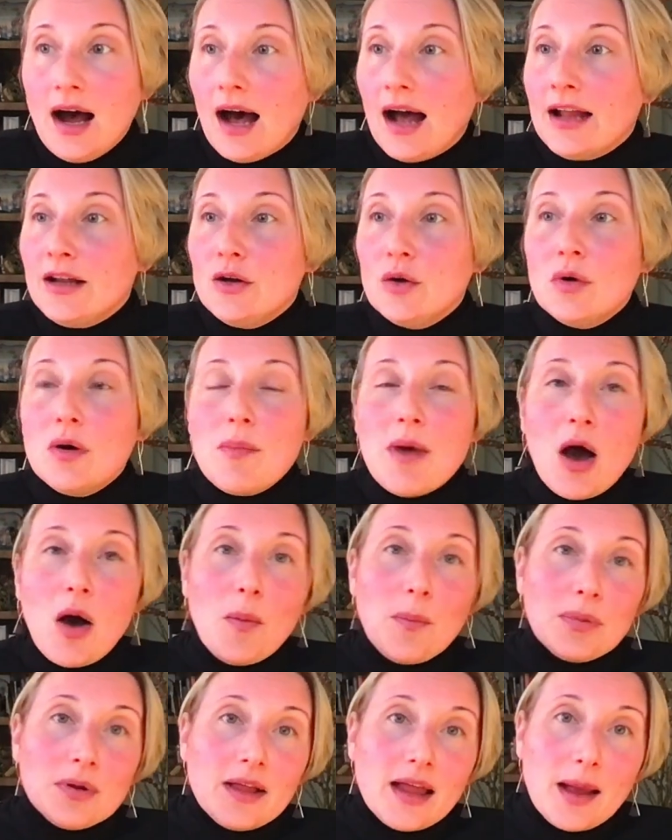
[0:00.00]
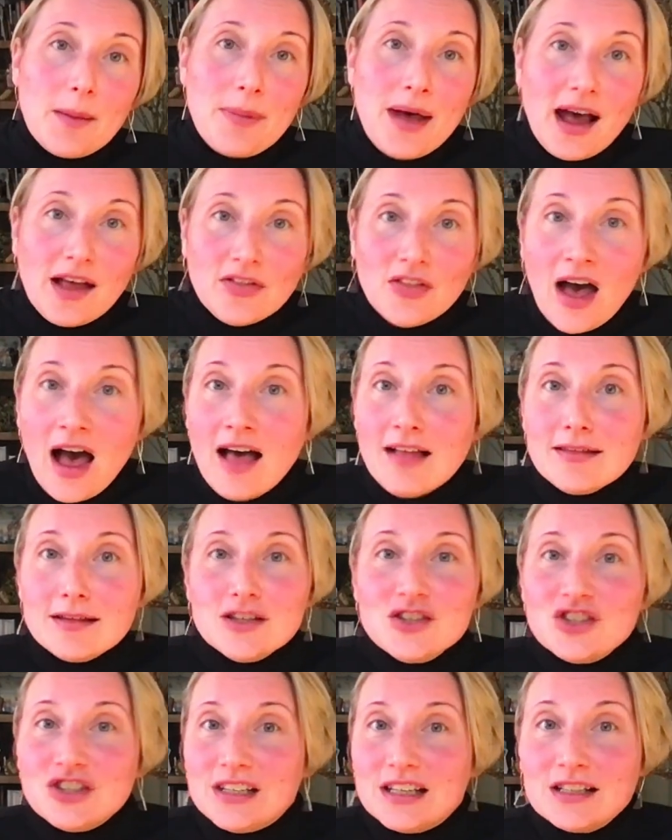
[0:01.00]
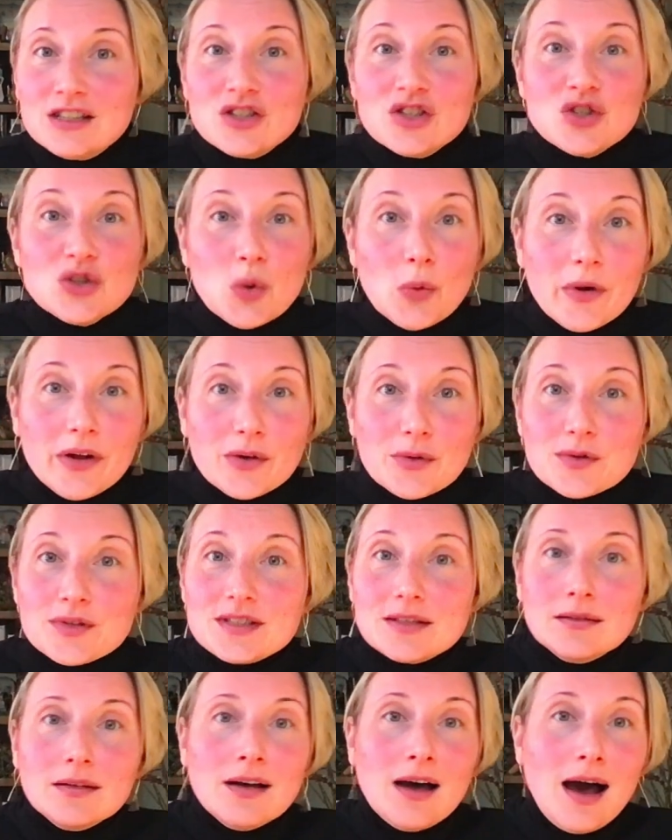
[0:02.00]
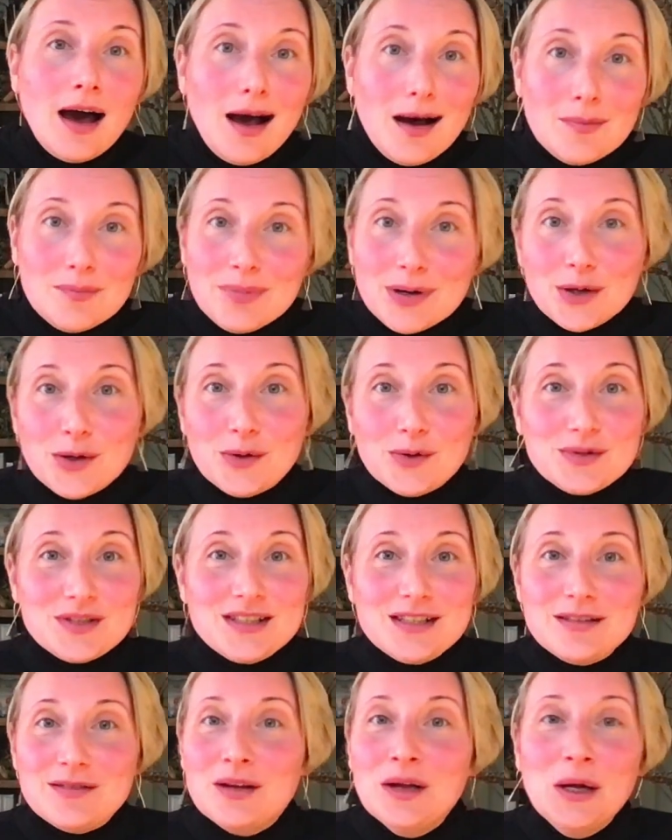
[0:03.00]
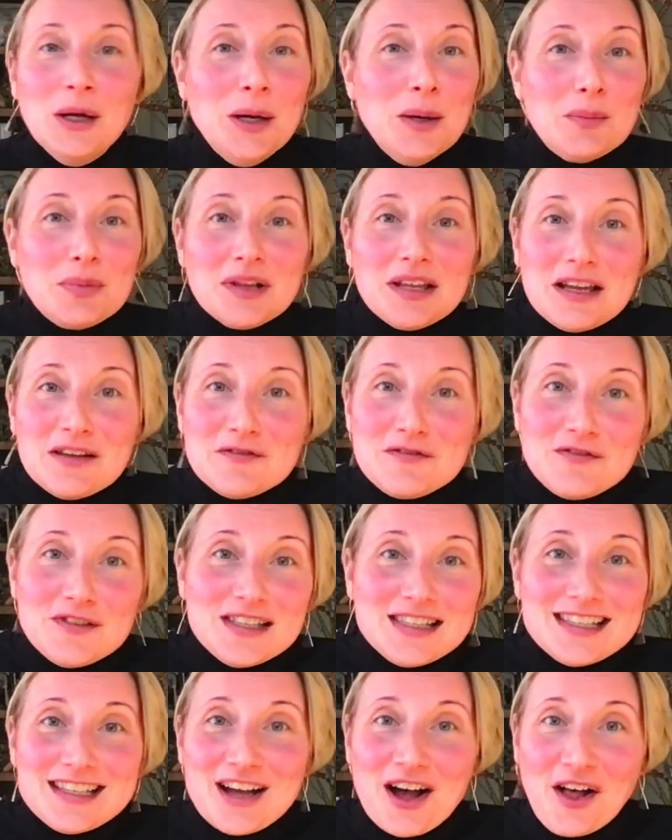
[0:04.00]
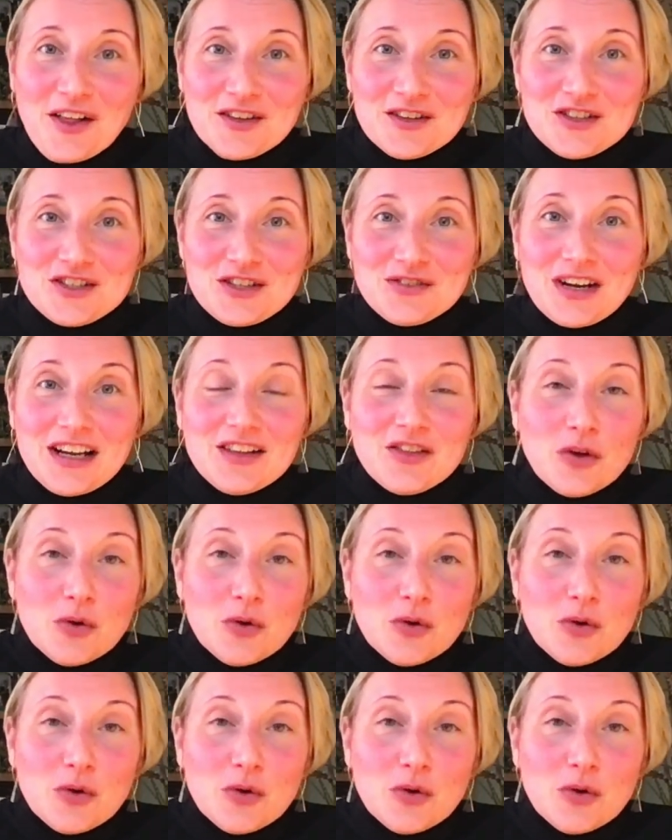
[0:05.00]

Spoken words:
I know about plant pathology and soils and compost and plant physiology, right?